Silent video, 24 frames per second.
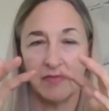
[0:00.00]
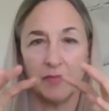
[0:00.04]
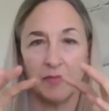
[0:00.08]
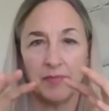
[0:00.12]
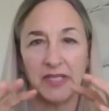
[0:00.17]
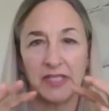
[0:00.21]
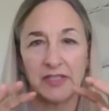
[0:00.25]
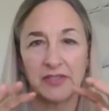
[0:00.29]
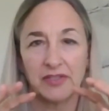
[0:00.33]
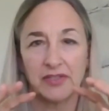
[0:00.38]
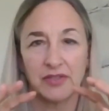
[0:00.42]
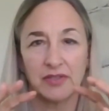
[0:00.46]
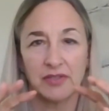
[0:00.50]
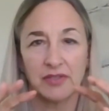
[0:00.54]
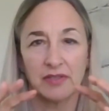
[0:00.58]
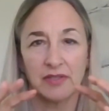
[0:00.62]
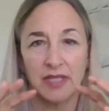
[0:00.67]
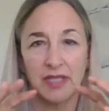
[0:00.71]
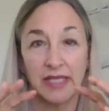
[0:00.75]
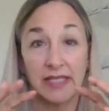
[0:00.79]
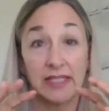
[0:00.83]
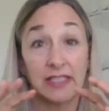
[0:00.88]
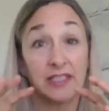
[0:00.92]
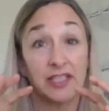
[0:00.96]
picture
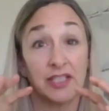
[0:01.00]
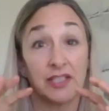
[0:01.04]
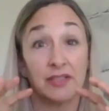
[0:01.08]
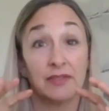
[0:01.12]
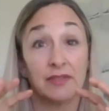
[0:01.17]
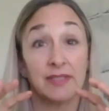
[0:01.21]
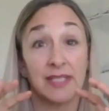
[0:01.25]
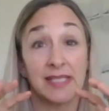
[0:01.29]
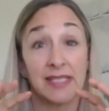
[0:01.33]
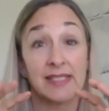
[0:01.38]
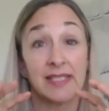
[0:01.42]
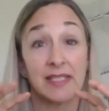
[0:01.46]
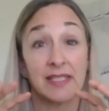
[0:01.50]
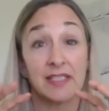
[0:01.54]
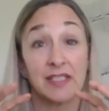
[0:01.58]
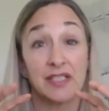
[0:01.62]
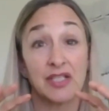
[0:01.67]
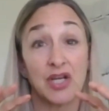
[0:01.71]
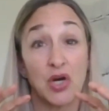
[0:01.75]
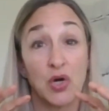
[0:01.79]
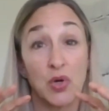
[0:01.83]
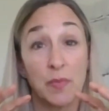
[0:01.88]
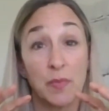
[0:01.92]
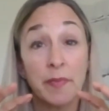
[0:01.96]
like a geodesic
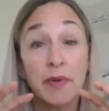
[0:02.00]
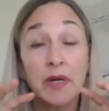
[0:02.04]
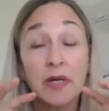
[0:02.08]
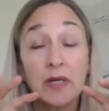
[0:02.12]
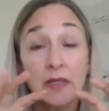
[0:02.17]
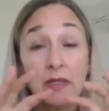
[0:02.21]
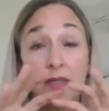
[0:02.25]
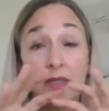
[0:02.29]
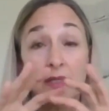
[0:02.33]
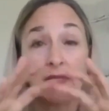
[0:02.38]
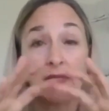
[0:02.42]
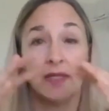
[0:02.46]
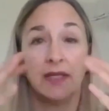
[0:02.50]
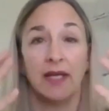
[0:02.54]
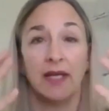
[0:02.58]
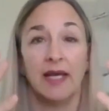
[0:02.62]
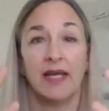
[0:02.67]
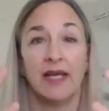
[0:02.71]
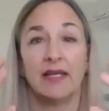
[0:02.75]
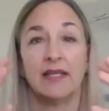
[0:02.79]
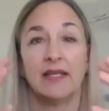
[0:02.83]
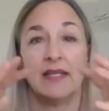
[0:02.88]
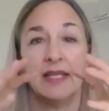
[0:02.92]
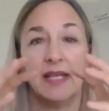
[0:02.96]
dome,
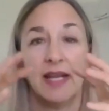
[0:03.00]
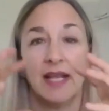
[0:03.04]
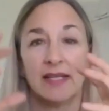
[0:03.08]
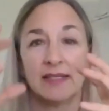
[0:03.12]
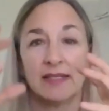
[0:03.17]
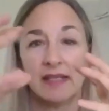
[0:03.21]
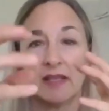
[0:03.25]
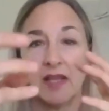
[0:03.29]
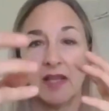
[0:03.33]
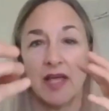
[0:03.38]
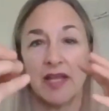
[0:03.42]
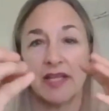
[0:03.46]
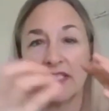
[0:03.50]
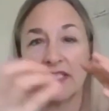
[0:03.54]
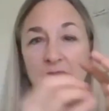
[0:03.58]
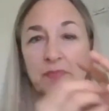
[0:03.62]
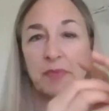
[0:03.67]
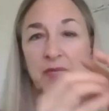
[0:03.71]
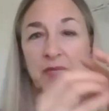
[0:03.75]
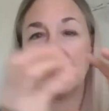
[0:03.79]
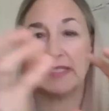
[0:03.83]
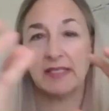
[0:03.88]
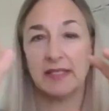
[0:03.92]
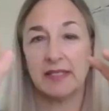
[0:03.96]
and it has a lot of
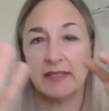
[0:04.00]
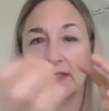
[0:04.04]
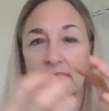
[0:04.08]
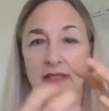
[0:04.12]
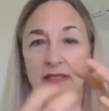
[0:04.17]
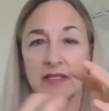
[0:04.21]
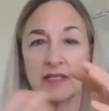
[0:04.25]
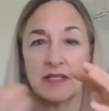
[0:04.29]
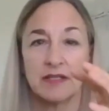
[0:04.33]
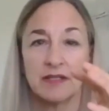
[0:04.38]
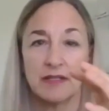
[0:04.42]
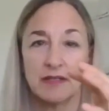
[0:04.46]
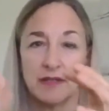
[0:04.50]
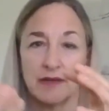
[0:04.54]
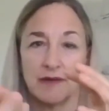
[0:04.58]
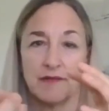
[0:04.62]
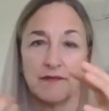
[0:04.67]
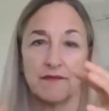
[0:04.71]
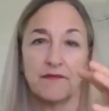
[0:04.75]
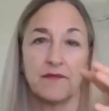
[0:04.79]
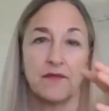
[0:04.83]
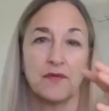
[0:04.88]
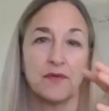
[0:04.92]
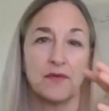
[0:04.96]
spaces in there
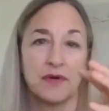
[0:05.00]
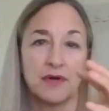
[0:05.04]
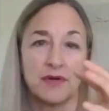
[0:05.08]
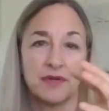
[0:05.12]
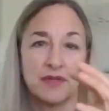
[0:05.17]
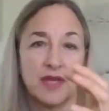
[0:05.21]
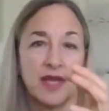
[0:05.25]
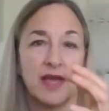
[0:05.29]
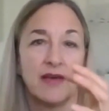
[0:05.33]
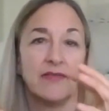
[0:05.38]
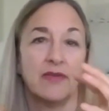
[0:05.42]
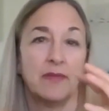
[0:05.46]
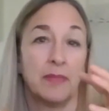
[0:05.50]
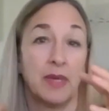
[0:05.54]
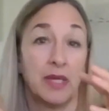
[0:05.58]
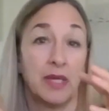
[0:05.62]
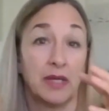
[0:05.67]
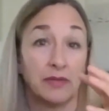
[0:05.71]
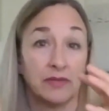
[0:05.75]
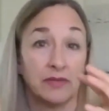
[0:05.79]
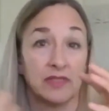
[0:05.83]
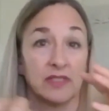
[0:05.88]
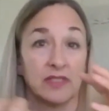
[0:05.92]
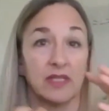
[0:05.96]
for the heavy
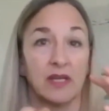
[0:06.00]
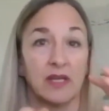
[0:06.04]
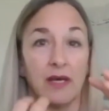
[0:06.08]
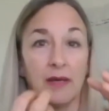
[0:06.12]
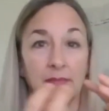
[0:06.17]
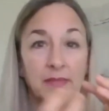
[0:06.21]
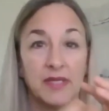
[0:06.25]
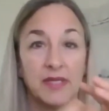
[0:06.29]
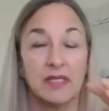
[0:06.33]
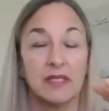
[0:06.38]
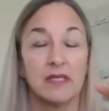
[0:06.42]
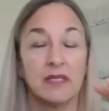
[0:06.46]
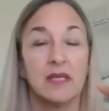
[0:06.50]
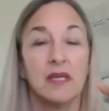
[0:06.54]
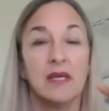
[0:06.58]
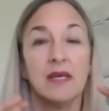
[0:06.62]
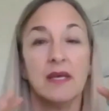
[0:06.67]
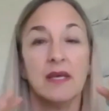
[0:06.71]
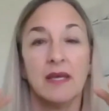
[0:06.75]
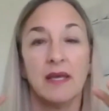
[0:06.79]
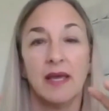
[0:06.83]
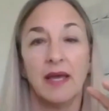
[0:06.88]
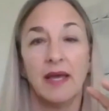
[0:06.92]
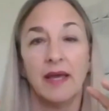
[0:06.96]
metals to come in,
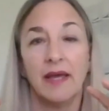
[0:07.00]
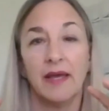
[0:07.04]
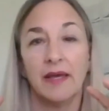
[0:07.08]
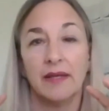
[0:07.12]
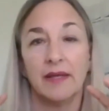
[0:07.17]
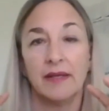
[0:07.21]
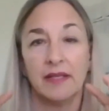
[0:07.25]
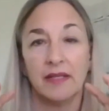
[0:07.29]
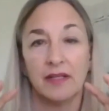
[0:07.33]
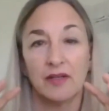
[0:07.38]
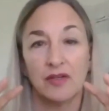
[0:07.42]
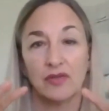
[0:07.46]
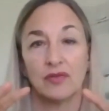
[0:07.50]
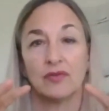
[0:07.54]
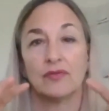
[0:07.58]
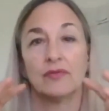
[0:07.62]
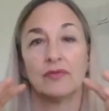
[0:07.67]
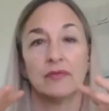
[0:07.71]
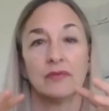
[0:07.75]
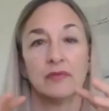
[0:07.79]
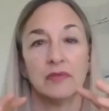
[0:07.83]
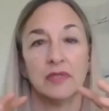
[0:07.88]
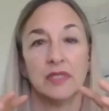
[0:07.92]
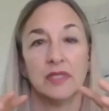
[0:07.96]
and
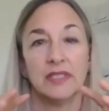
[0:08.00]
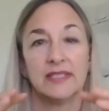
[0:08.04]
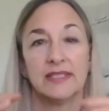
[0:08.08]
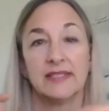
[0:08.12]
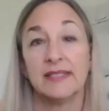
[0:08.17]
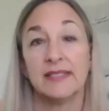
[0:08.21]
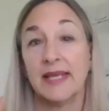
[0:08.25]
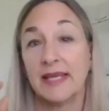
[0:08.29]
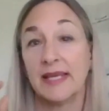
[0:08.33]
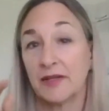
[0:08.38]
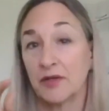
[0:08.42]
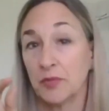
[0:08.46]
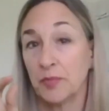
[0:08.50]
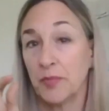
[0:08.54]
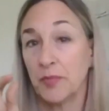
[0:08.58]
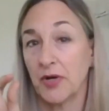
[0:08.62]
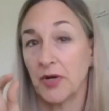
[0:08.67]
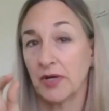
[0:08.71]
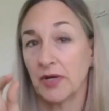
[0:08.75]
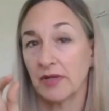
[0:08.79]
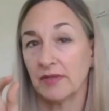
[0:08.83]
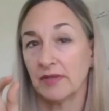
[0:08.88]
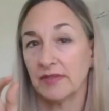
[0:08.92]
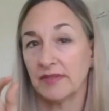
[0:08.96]
it's
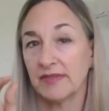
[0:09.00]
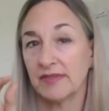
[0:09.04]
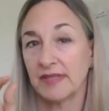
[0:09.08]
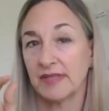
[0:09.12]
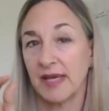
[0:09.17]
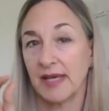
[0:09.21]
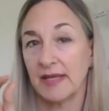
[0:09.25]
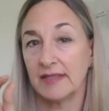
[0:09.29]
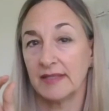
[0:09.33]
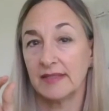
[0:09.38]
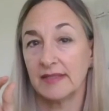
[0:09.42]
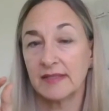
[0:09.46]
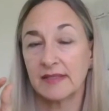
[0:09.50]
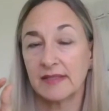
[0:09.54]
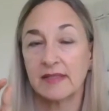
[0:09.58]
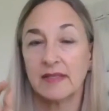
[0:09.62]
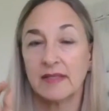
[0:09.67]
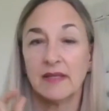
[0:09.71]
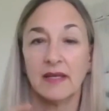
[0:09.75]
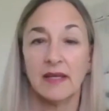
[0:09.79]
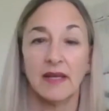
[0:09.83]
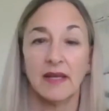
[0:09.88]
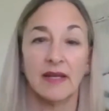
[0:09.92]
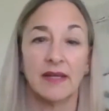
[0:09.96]
nanoparticle size.
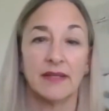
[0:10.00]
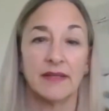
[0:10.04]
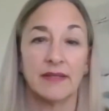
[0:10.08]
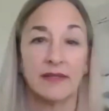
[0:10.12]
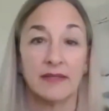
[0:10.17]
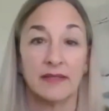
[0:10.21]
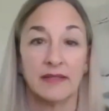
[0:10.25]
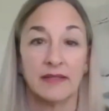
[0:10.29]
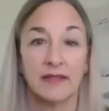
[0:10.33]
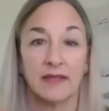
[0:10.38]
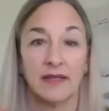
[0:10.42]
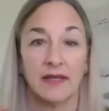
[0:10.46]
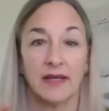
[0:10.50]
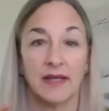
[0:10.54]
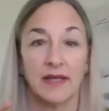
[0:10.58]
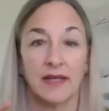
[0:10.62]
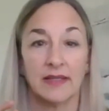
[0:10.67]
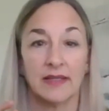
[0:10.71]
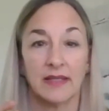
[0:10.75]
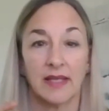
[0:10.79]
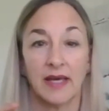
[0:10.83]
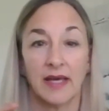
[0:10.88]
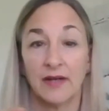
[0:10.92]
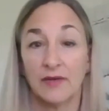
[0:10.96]
And I
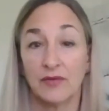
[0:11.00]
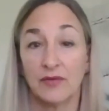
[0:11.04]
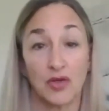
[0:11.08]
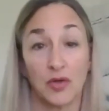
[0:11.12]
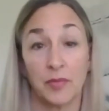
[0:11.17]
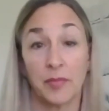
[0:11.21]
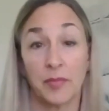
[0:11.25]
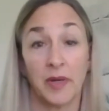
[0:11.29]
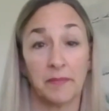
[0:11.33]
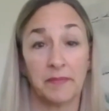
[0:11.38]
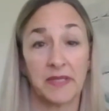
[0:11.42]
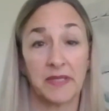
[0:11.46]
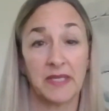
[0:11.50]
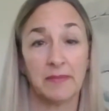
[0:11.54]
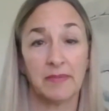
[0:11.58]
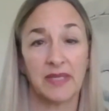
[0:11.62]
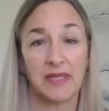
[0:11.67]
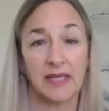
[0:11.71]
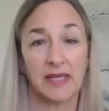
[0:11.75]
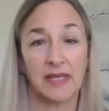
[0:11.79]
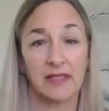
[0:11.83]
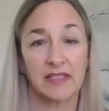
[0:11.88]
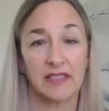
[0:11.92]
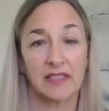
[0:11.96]
don't know about
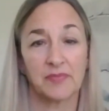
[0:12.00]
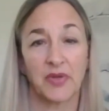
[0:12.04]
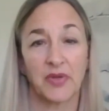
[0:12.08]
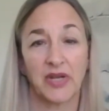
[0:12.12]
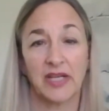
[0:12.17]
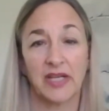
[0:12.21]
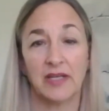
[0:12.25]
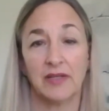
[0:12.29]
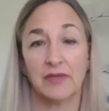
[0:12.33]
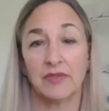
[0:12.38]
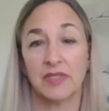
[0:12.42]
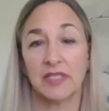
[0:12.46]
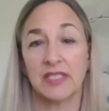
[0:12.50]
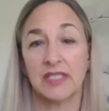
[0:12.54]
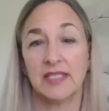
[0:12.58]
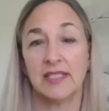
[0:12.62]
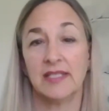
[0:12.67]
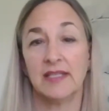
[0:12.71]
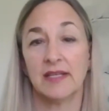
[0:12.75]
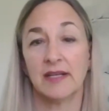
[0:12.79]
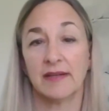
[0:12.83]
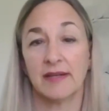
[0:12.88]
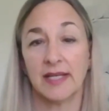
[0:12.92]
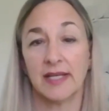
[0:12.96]
PBX, but I know the
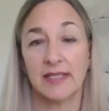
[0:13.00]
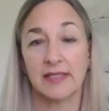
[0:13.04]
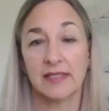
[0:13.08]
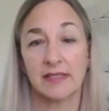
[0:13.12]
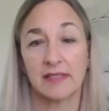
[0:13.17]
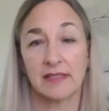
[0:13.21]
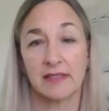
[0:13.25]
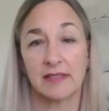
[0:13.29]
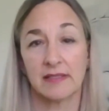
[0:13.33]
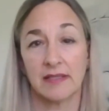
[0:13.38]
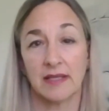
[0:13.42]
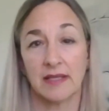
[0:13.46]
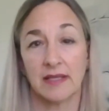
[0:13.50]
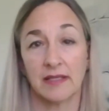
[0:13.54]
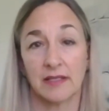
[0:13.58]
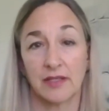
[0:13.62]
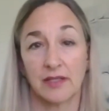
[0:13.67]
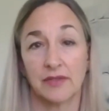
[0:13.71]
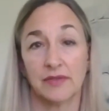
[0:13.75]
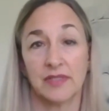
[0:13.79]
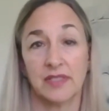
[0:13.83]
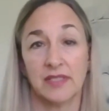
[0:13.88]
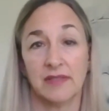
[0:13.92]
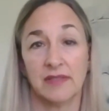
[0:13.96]
TRS, the
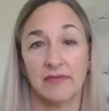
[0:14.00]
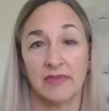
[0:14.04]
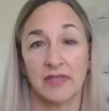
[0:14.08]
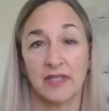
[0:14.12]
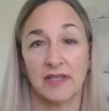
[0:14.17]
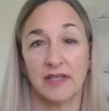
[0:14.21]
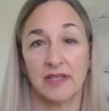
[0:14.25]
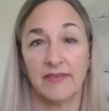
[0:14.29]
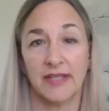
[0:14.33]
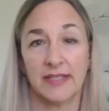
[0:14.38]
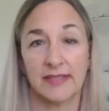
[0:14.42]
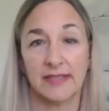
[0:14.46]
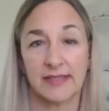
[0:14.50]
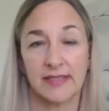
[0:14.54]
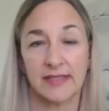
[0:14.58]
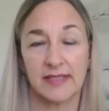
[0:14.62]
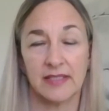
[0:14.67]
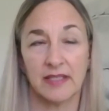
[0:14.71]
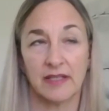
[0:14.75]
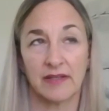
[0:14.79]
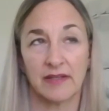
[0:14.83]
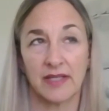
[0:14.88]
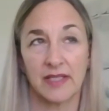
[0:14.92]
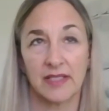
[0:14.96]
COSIVA Advanced
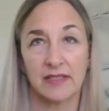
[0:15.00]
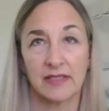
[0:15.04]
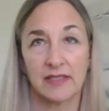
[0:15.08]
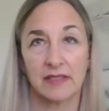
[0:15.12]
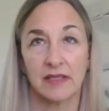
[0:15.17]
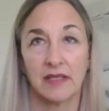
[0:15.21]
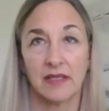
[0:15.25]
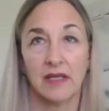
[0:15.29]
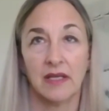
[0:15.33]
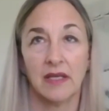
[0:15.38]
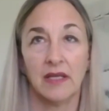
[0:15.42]
TRS,